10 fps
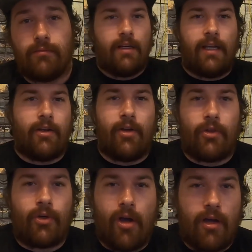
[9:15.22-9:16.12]
And
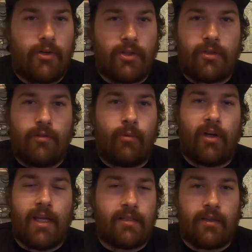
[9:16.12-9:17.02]
another con just
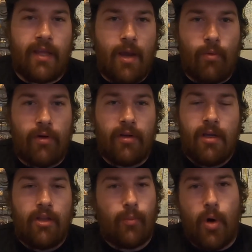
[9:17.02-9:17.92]
relates to that one.
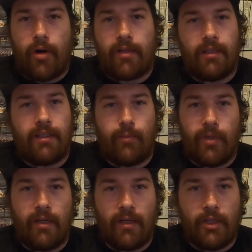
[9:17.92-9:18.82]
The parking can
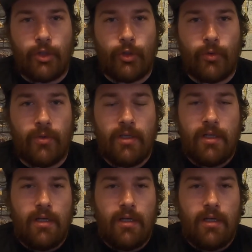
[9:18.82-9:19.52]
be an issue.